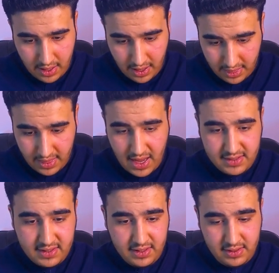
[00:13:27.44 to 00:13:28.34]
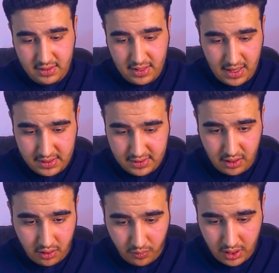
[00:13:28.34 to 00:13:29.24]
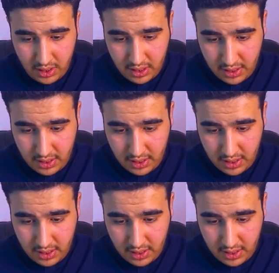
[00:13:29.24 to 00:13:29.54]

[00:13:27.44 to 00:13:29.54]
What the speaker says: And that's it. And that's R1.